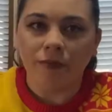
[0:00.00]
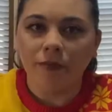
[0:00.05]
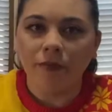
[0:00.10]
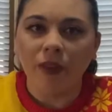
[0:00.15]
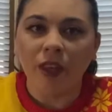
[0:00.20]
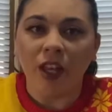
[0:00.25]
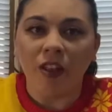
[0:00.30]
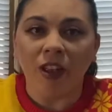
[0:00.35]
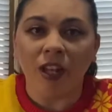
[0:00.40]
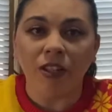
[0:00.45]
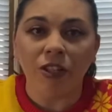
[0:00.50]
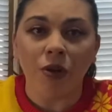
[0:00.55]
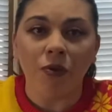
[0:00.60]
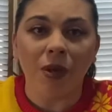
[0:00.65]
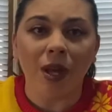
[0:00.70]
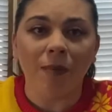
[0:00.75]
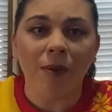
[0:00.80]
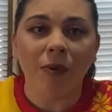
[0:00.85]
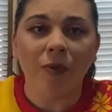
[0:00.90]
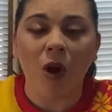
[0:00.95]
Like, don't
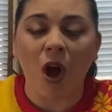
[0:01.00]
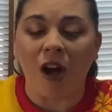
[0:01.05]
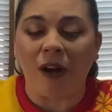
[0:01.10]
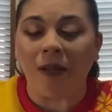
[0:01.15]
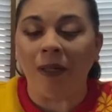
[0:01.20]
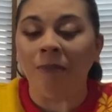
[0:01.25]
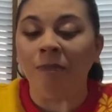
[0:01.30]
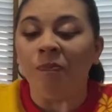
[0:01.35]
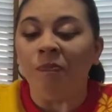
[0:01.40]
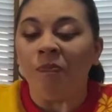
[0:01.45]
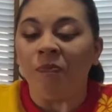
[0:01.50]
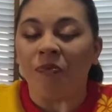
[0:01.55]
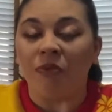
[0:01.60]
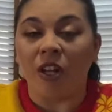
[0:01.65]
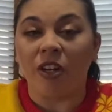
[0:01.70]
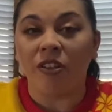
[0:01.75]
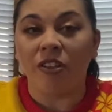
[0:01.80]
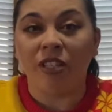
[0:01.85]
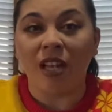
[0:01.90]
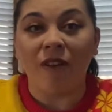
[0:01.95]
get me wrong.
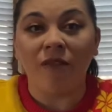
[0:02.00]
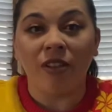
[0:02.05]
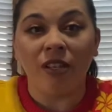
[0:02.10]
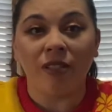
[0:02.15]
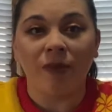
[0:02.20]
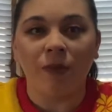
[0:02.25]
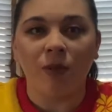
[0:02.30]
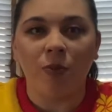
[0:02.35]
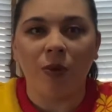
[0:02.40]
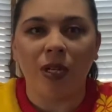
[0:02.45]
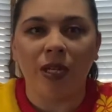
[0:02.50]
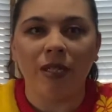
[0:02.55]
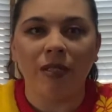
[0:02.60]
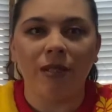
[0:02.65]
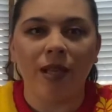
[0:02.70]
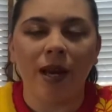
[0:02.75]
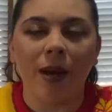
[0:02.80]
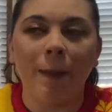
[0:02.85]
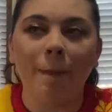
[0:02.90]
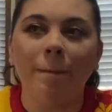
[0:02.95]
There's definitely some sweetness
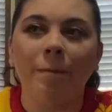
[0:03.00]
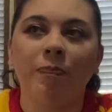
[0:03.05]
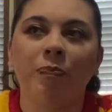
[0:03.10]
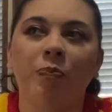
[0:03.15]
there,